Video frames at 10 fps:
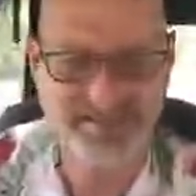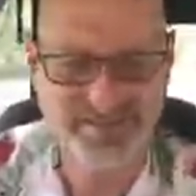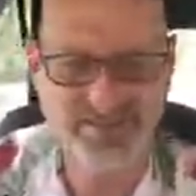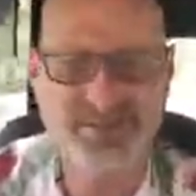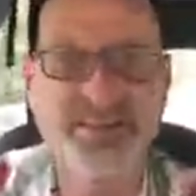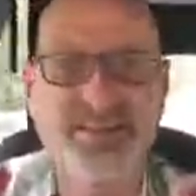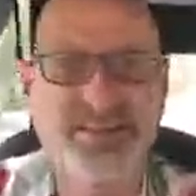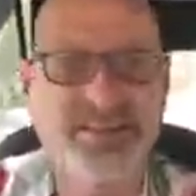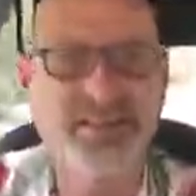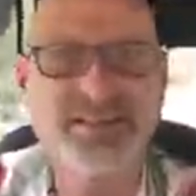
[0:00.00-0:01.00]
I could
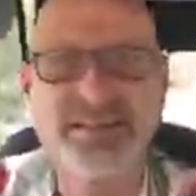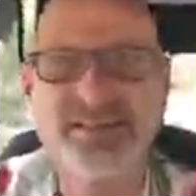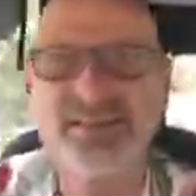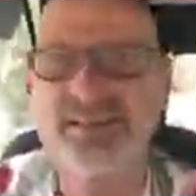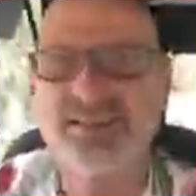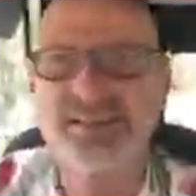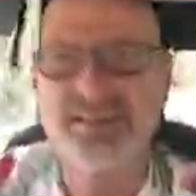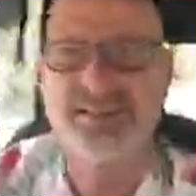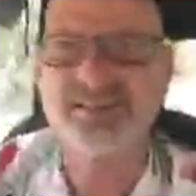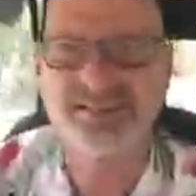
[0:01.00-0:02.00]
just go.
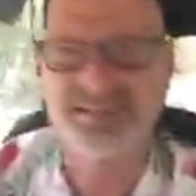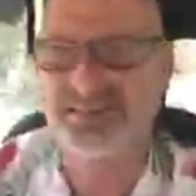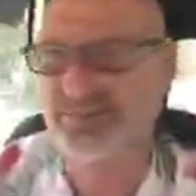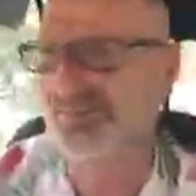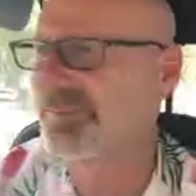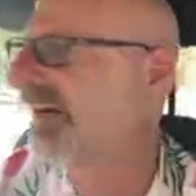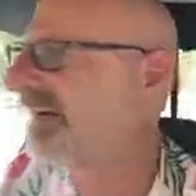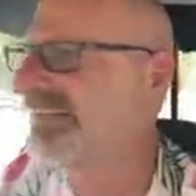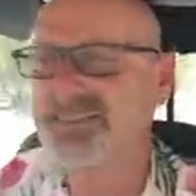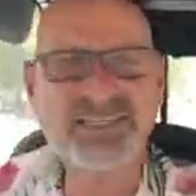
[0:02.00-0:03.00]
My
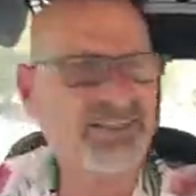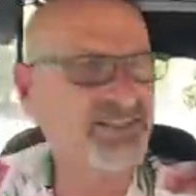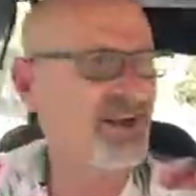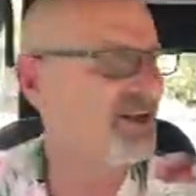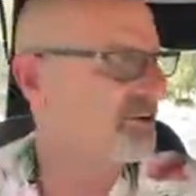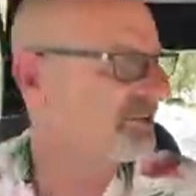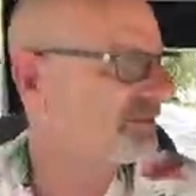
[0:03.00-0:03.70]
honey says go.